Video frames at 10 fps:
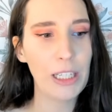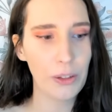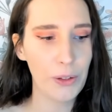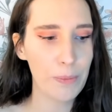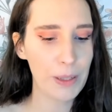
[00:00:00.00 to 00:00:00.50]

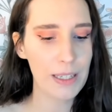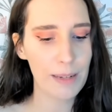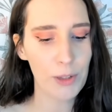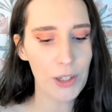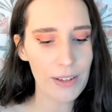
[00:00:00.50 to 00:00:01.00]
loop, because
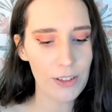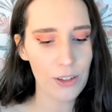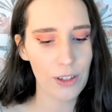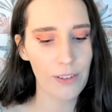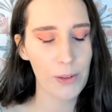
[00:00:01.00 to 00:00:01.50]
I'm not even
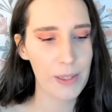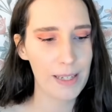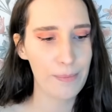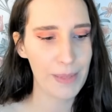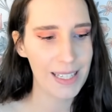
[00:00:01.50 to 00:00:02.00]
sure if it was
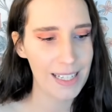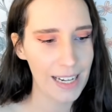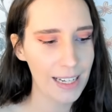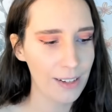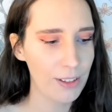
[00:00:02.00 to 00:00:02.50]
a
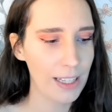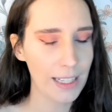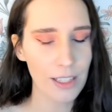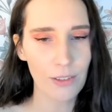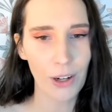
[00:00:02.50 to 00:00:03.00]
mistake. I feel like
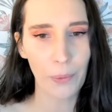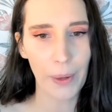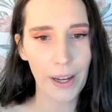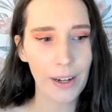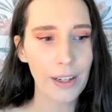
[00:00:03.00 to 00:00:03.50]
that's the wrong
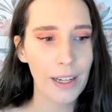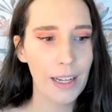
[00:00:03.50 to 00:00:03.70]
word.